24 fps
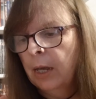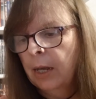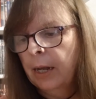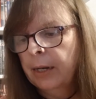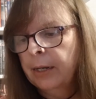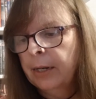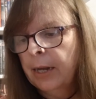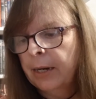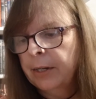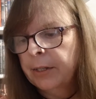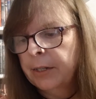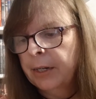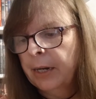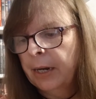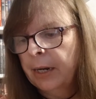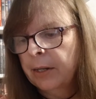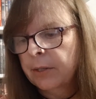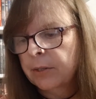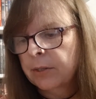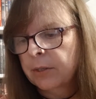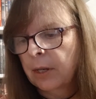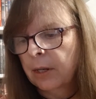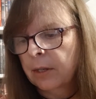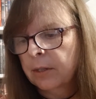in
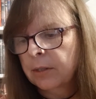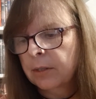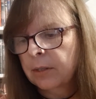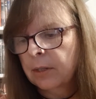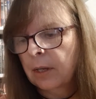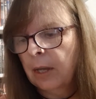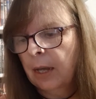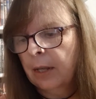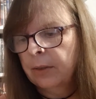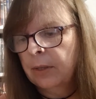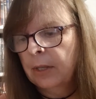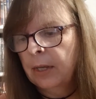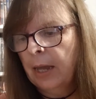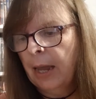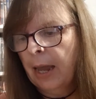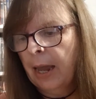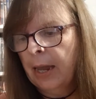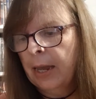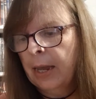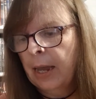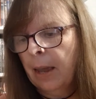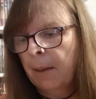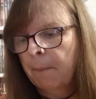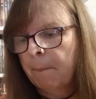1986 at the
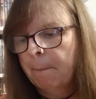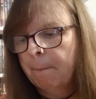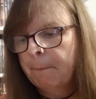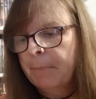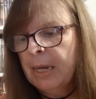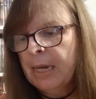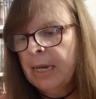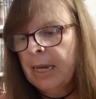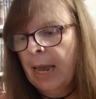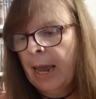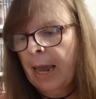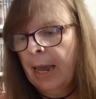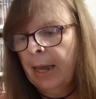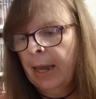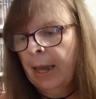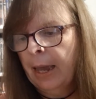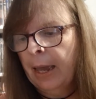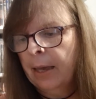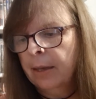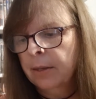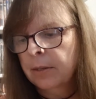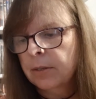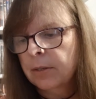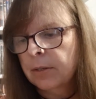
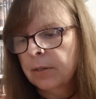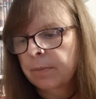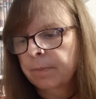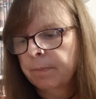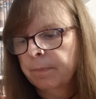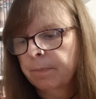AMPAS.